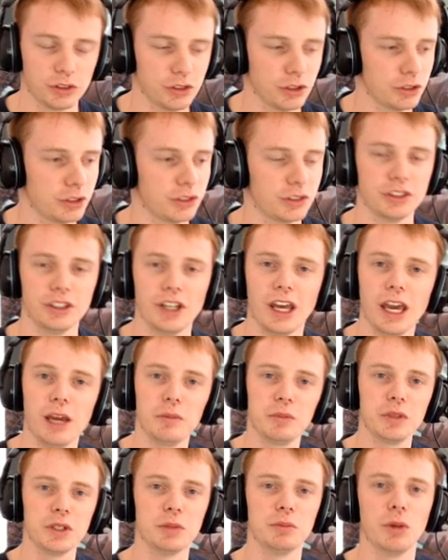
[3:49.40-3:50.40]
just an
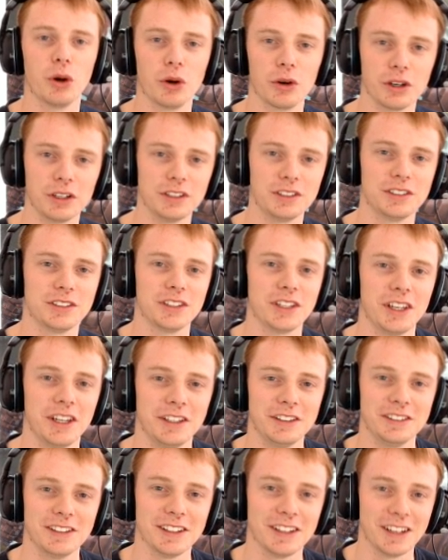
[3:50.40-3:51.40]
empty, boring
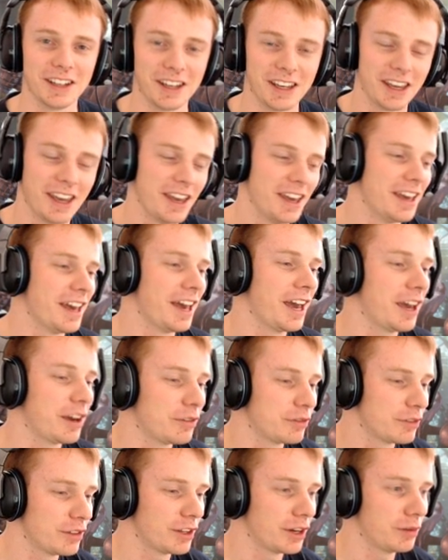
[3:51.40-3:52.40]
scene that I
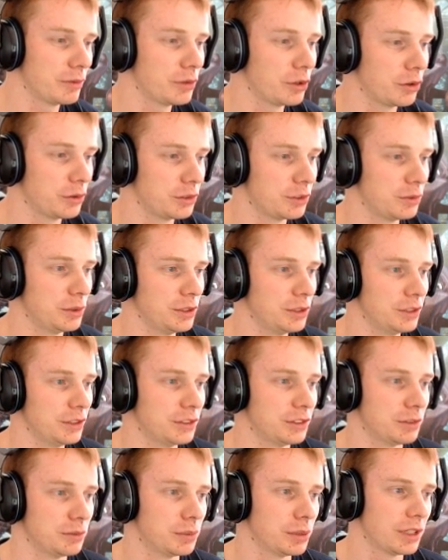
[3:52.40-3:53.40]
have that I'm going to be
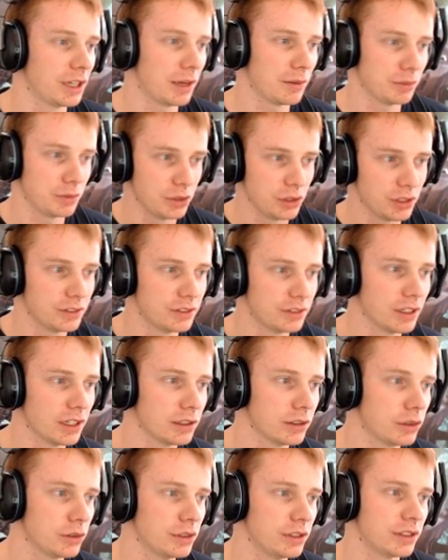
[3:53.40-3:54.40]
using. But you can
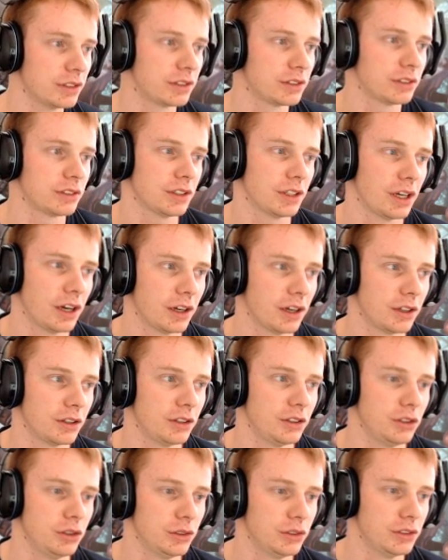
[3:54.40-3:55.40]
download this
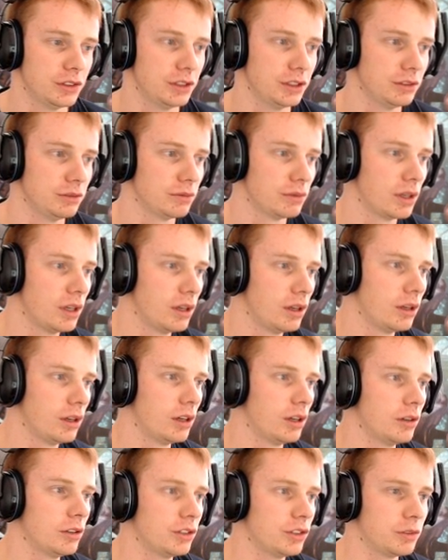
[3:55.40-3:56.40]
using
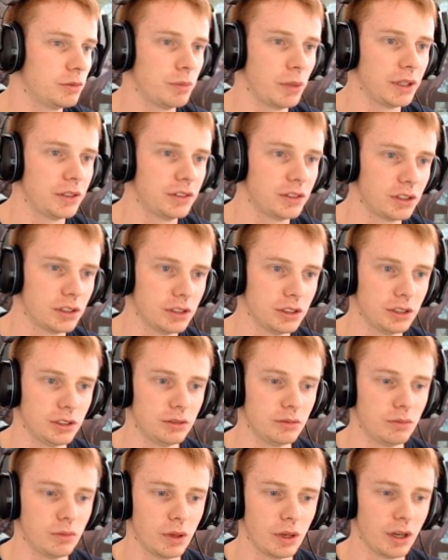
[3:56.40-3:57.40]
just
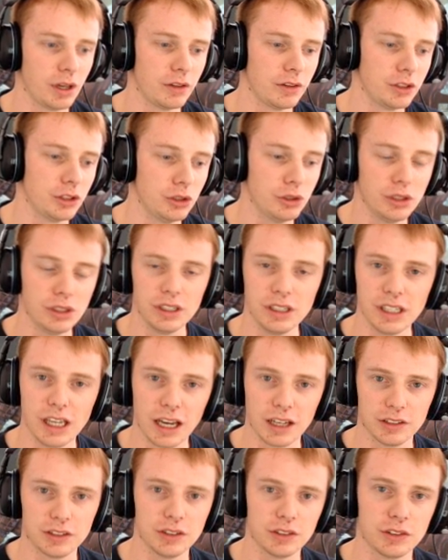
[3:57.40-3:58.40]
basically the Unity
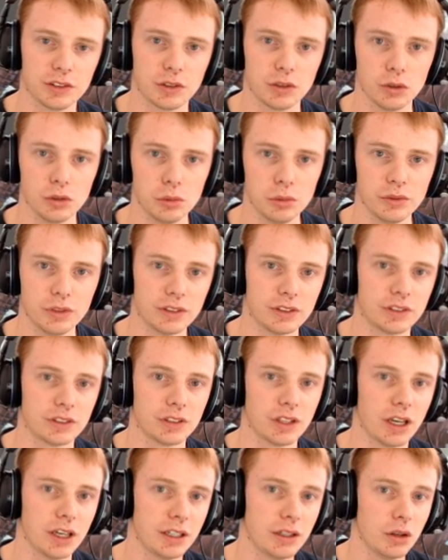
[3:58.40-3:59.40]
asset store within
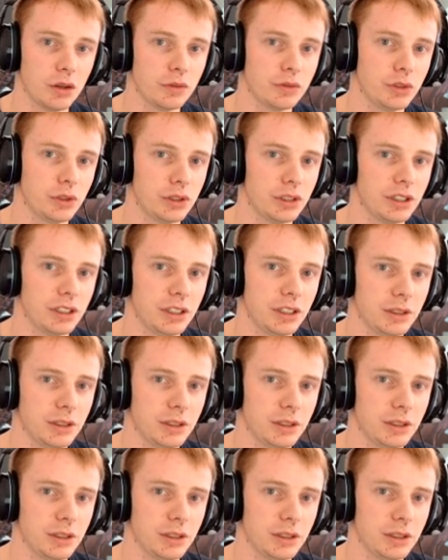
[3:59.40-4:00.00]
inside of Unity.